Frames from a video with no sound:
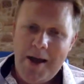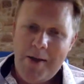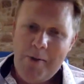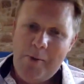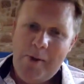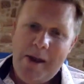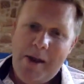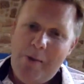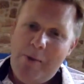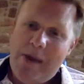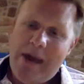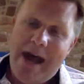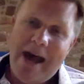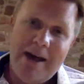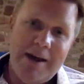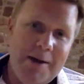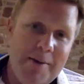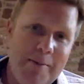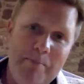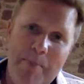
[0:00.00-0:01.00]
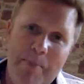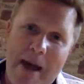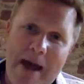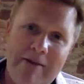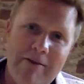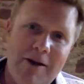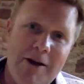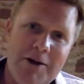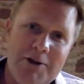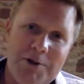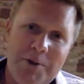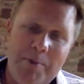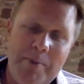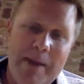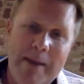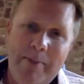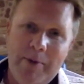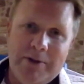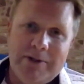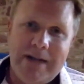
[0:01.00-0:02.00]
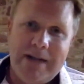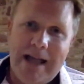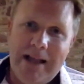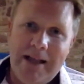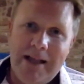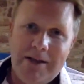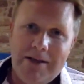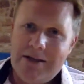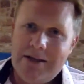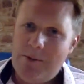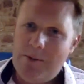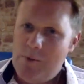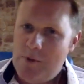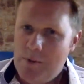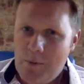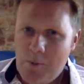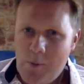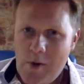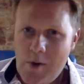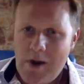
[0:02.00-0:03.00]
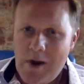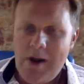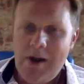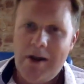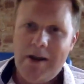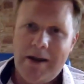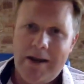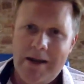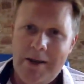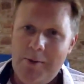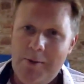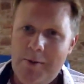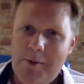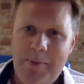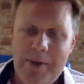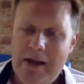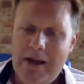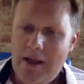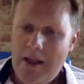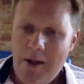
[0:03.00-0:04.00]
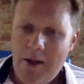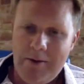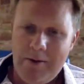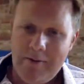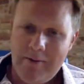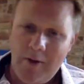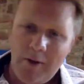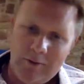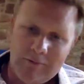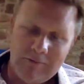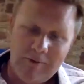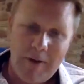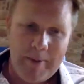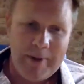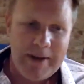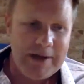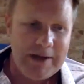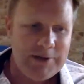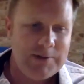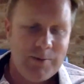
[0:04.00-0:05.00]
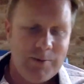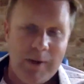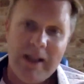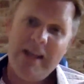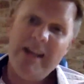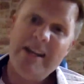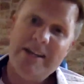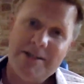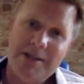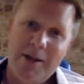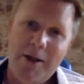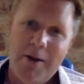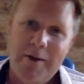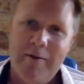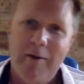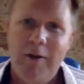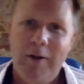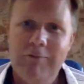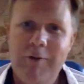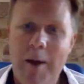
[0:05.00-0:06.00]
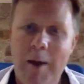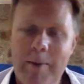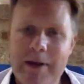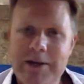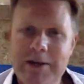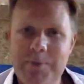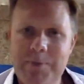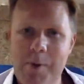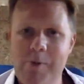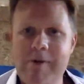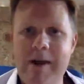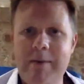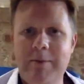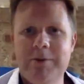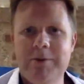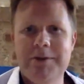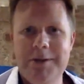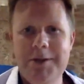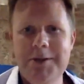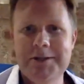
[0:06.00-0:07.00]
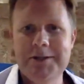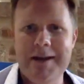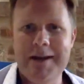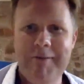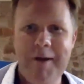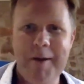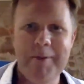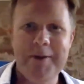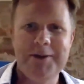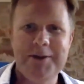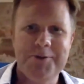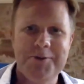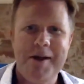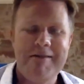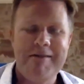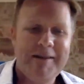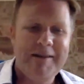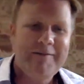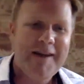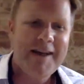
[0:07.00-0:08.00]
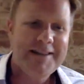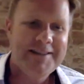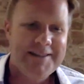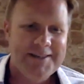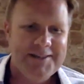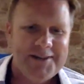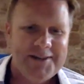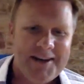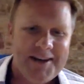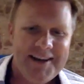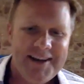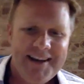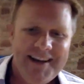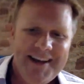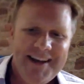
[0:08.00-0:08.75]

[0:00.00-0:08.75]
We had a barrage of people telling us it wouldn't work and it would be a load of old rubbish. Well, it is a load of old rubbish, but we're able to use that rubbish to our advantage, huh?